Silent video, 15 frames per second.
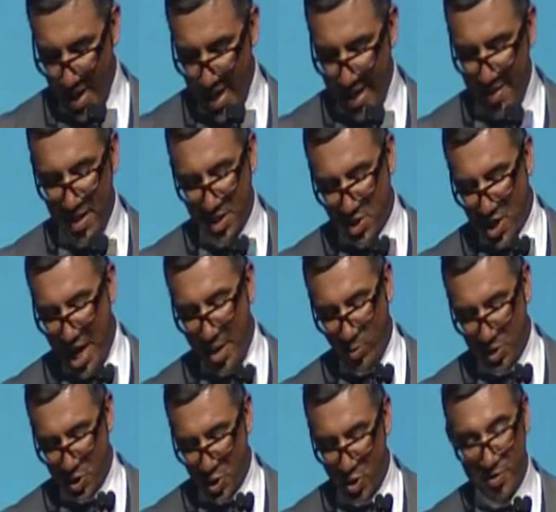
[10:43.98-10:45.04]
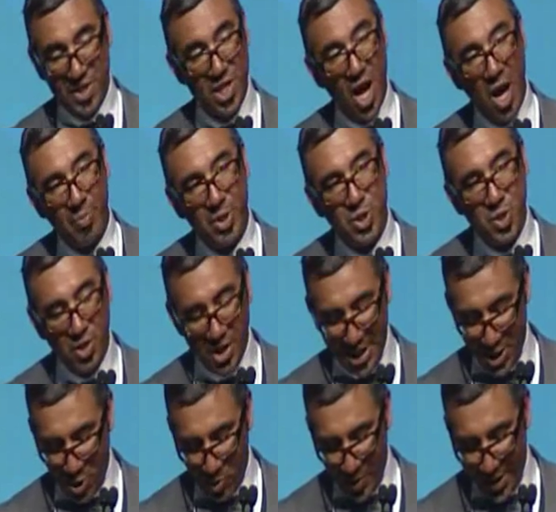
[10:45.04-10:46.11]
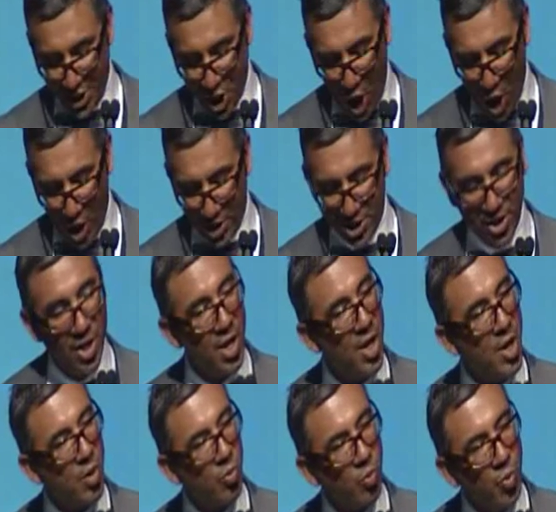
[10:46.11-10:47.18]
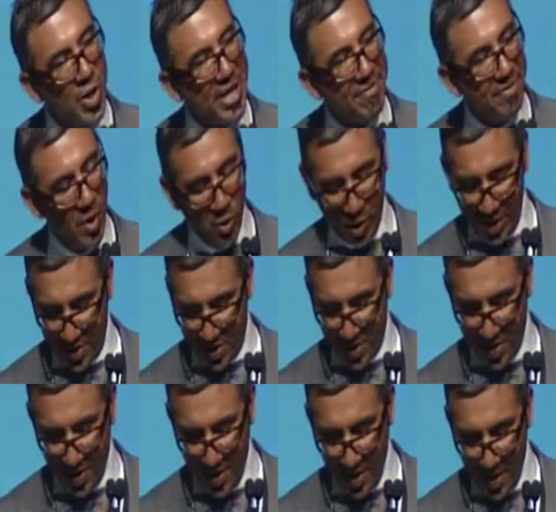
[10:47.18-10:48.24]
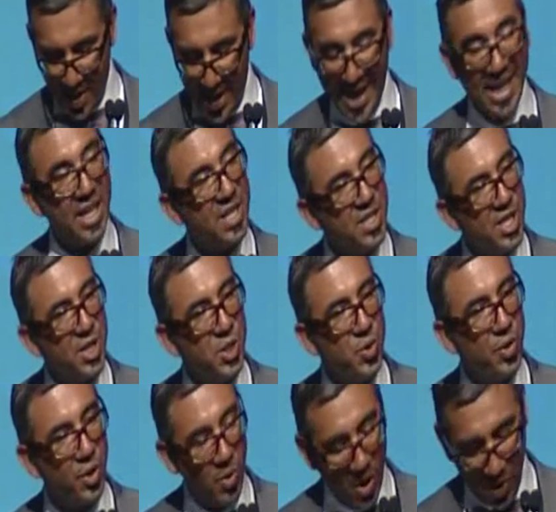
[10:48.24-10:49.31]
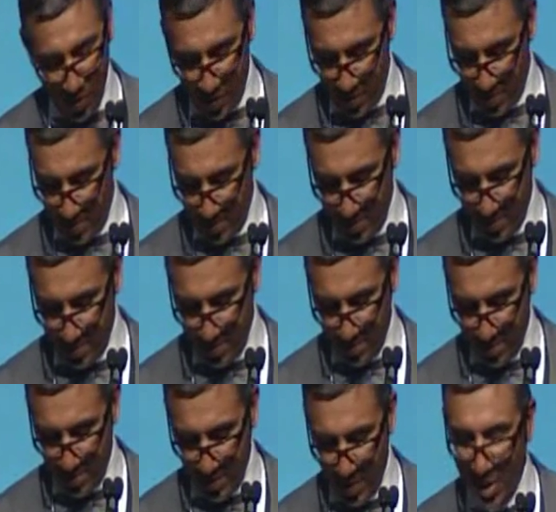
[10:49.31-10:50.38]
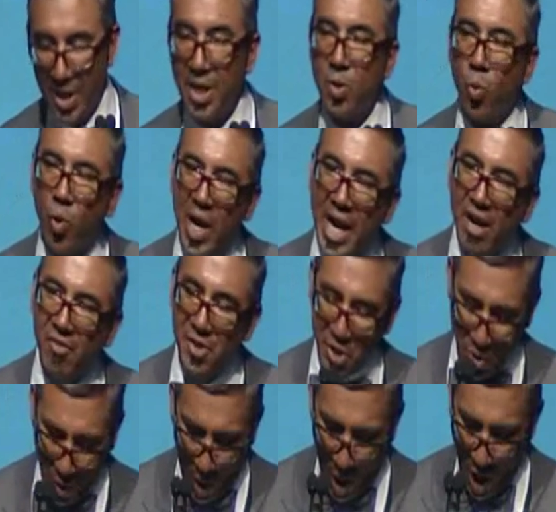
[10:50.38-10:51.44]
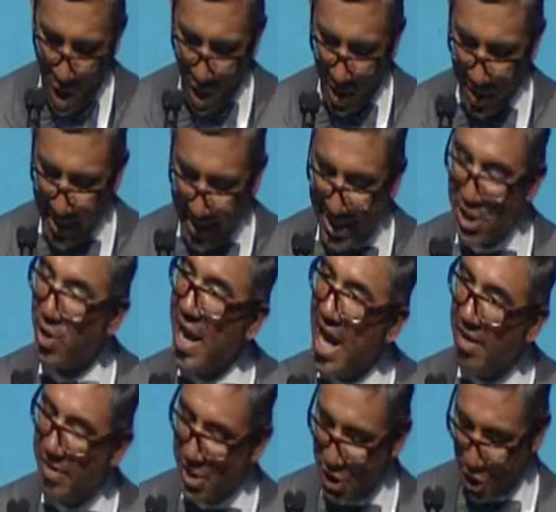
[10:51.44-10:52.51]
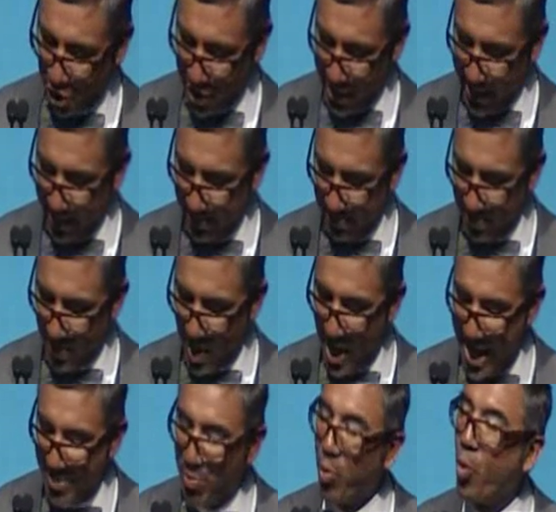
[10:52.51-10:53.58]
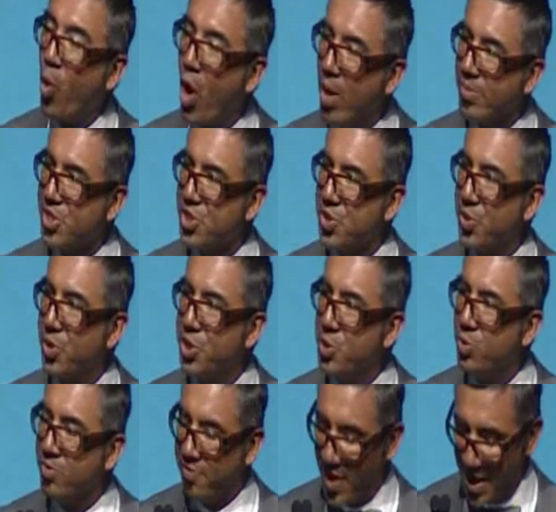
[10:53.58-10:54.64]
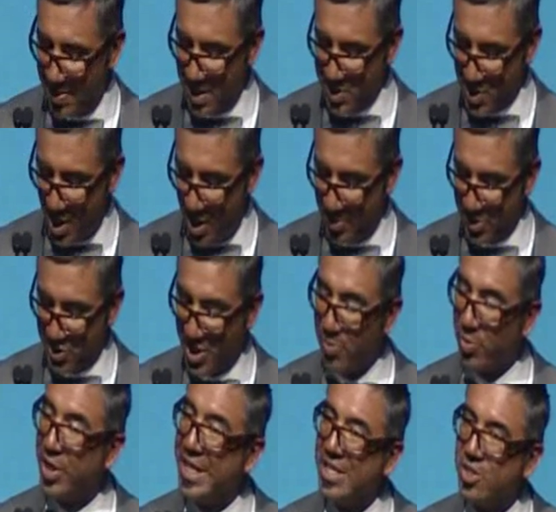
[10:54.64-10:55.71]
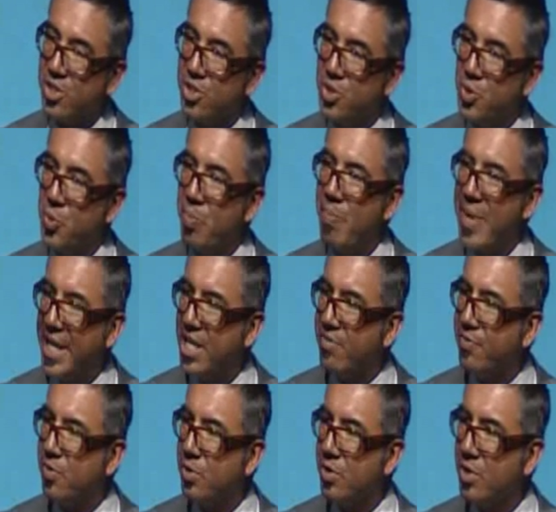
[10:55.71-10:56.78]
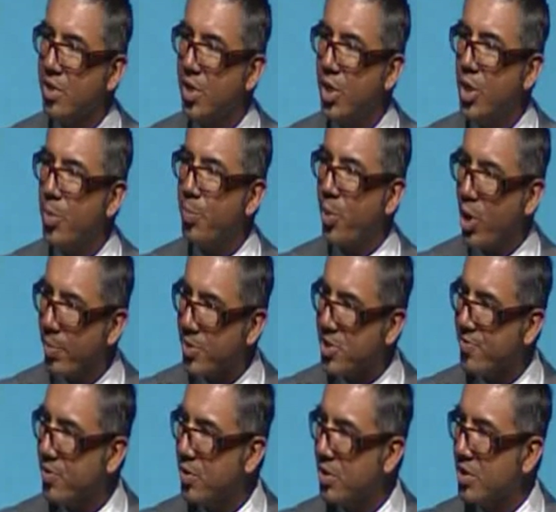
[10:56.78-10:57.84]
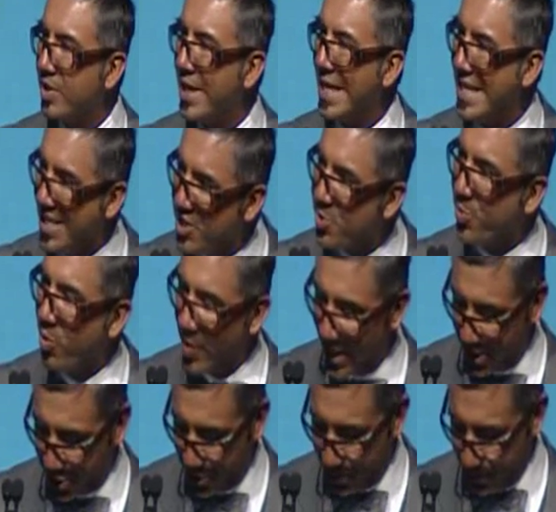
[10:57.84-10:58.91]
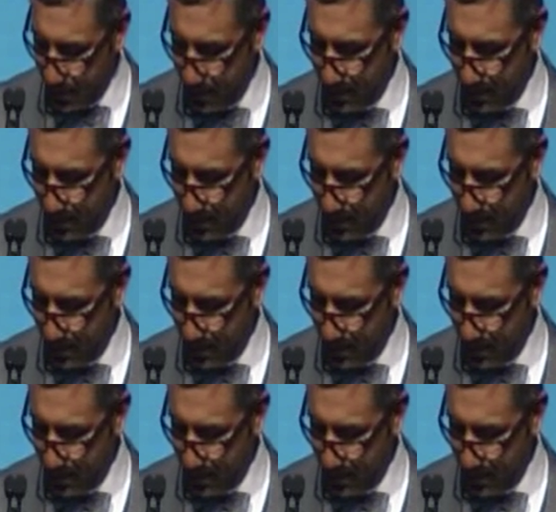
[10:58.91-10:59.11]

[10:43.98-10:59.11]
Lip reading: and this time will serve as an opportunity to recharge, refocus, and continue the growth. Wherever you are in your AVID journey, I promise you, you will find this Summer Institute meaningful, purposeful, and inspirational.